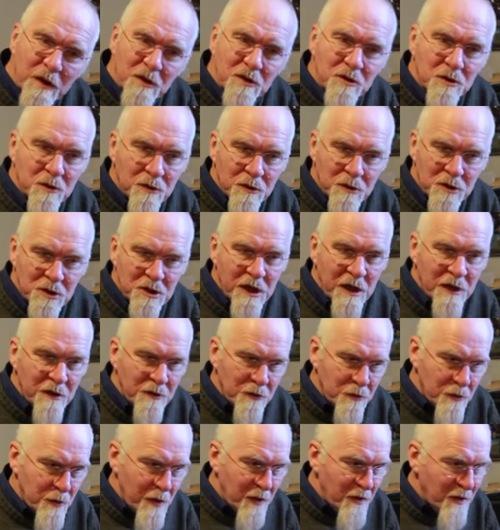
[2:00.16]
way during
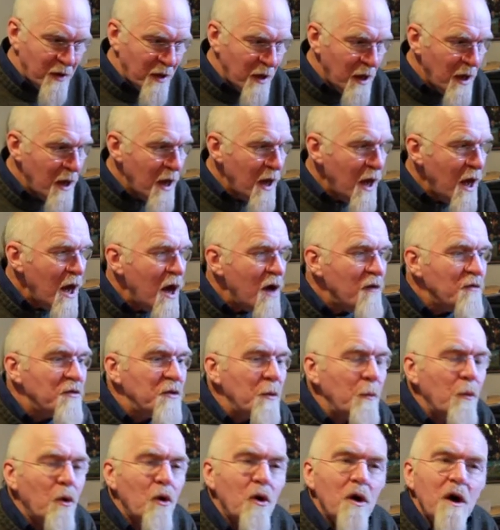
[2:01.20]
January.
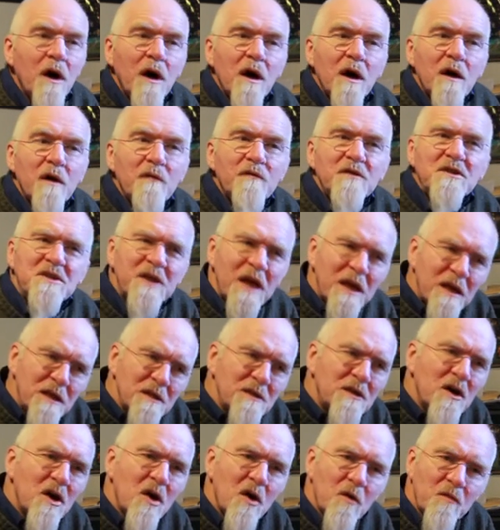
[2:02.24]
The
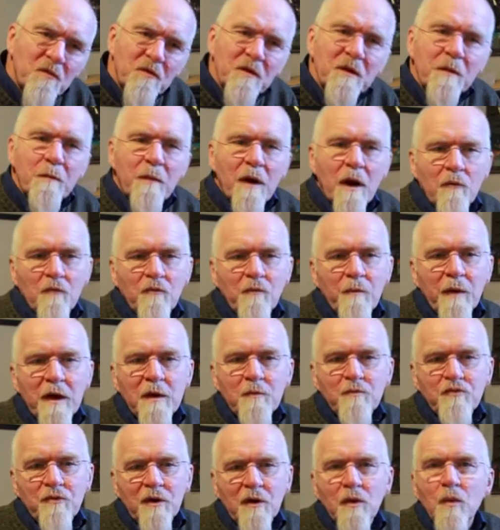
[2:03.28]
second half of the month
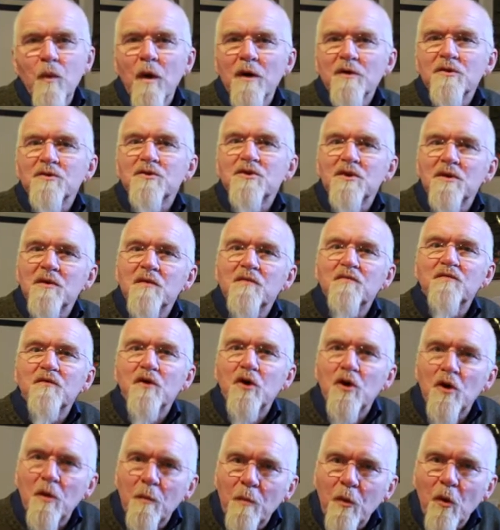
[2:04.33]
may bring one or two
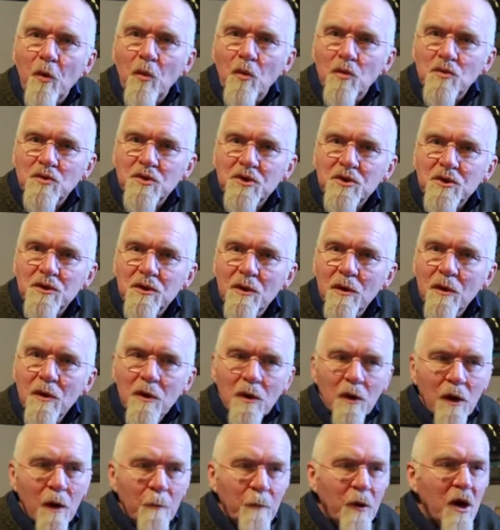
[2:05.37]
verbals.
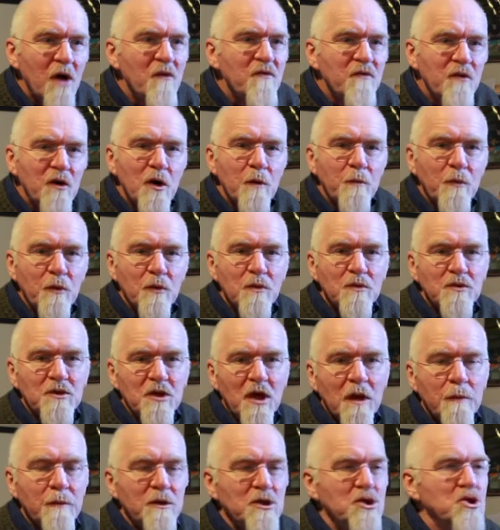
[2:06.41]
By verbals
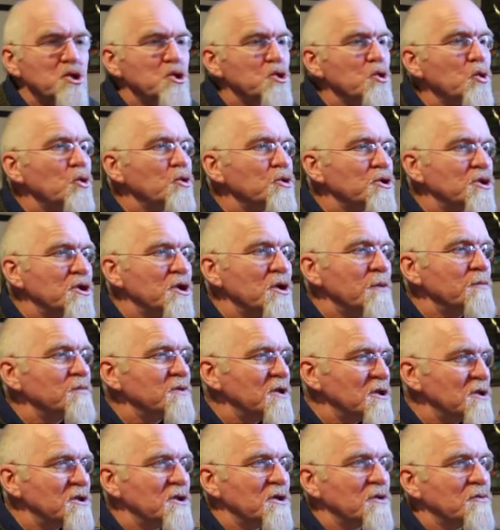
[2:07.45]
I mean short-term
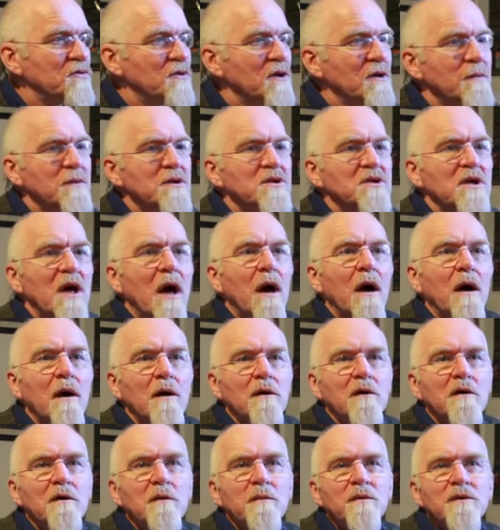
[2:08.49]
disagreements,
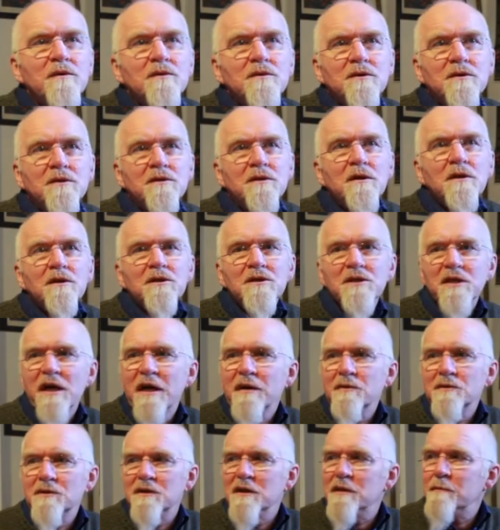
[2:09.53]
arguments,
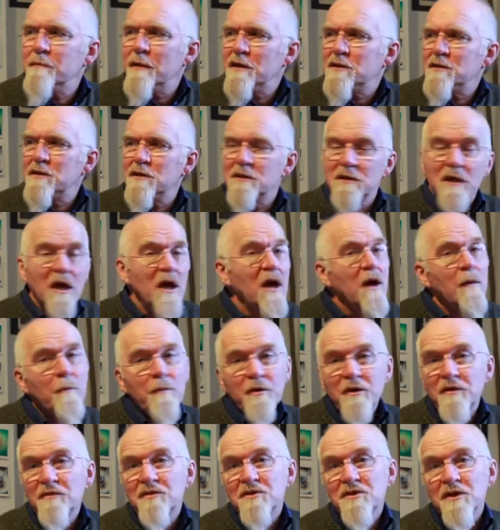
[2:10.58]
shouting matches,
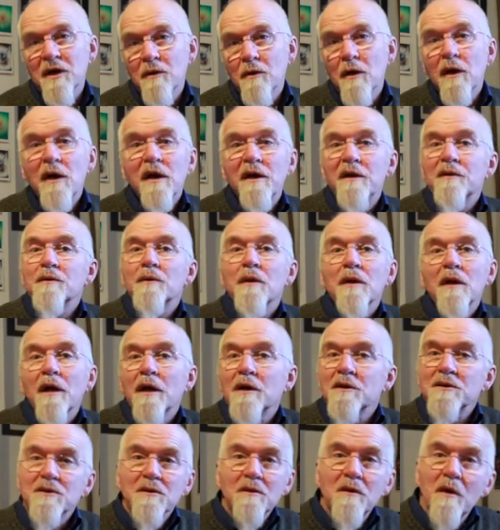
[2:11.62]
but if so, it will
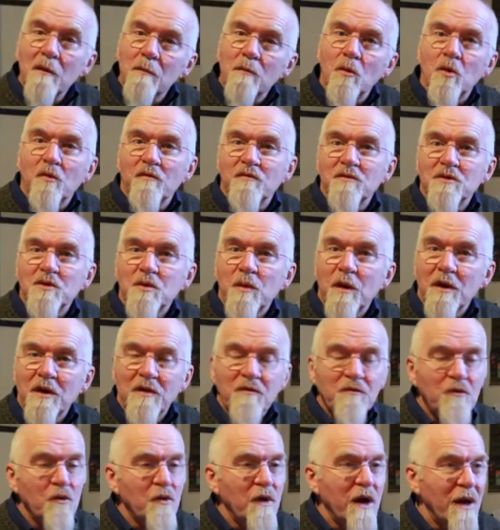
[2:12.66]
last no more than
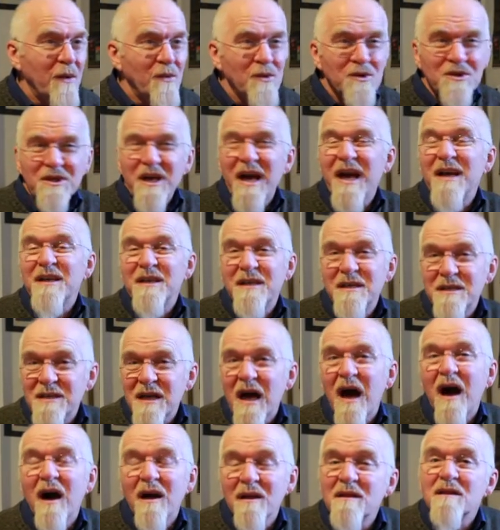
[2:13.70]
24 hours and
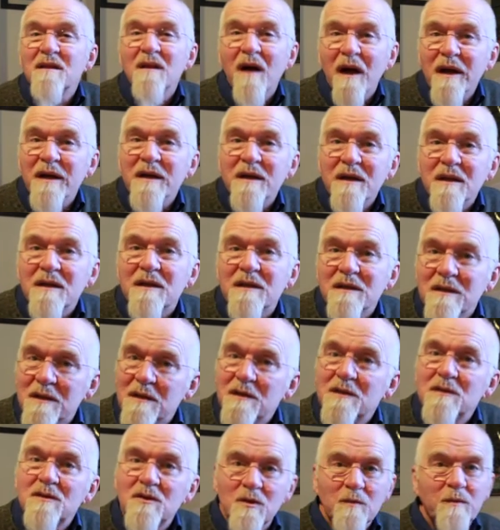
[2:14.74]
it's unlikely,
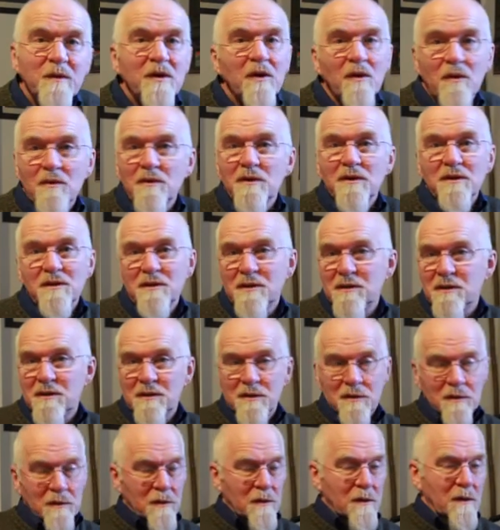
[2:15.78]
to be
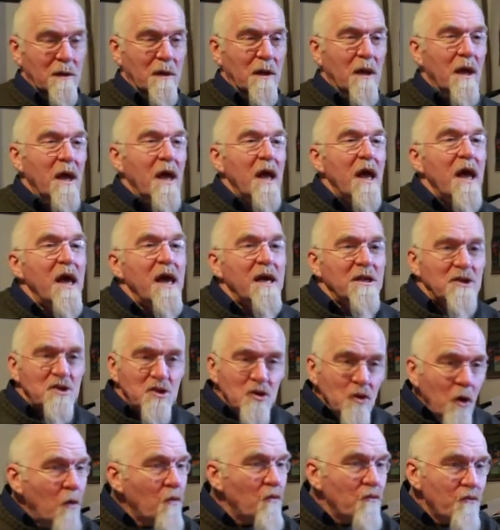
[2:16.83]
honest.
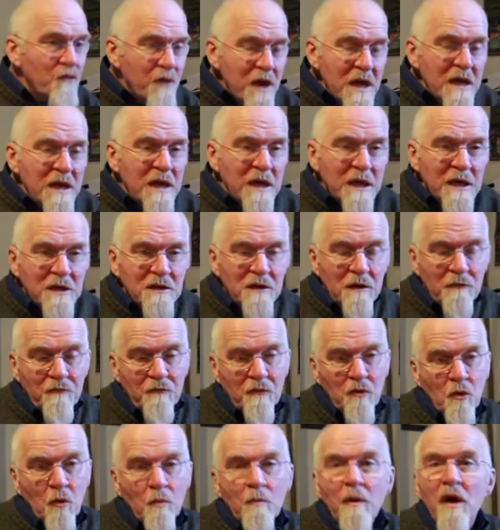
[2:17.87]
It's not really a
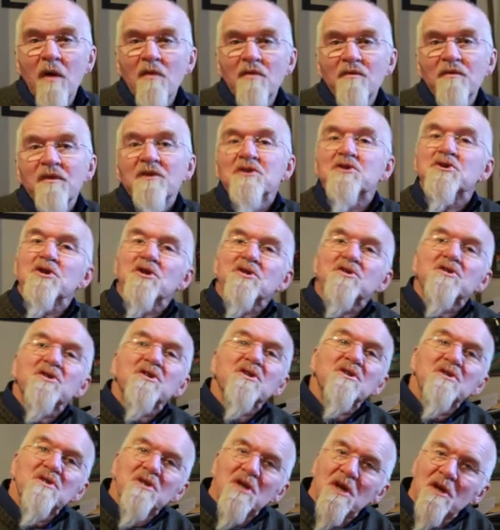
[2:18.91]
difficult month, it's just a
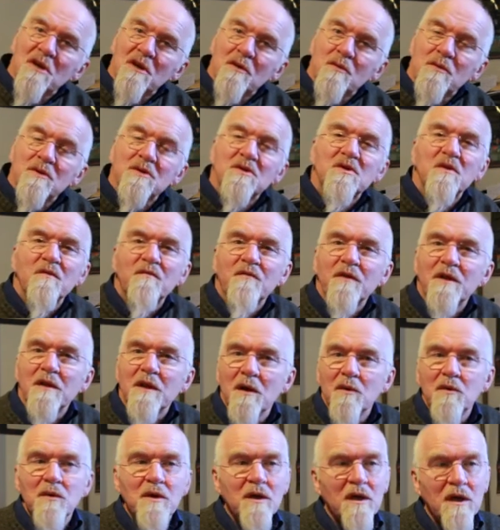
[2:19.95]
continuance of the
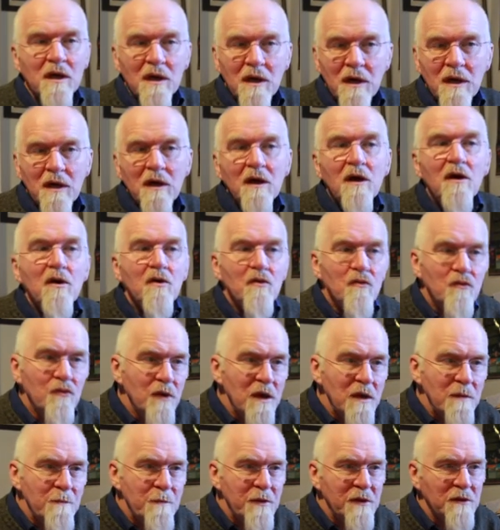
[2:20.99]
low-key
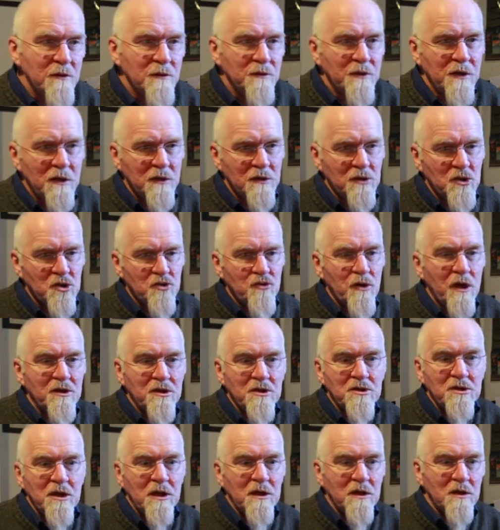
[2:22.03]
rebuilding
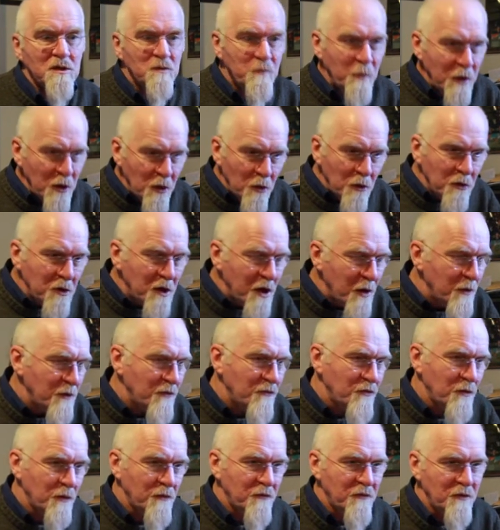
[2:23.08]
strategy that's been
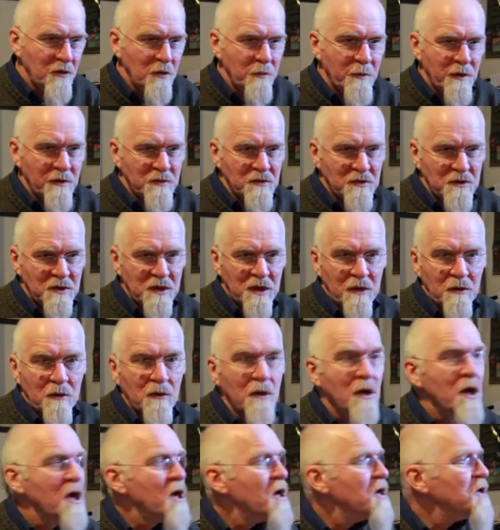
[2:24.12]
ongoing for a few months now.
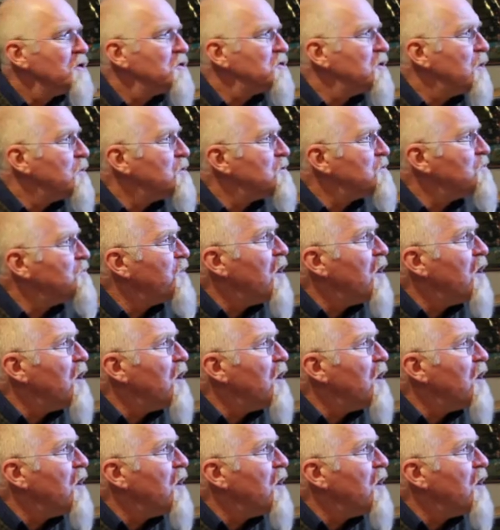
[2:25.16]
So as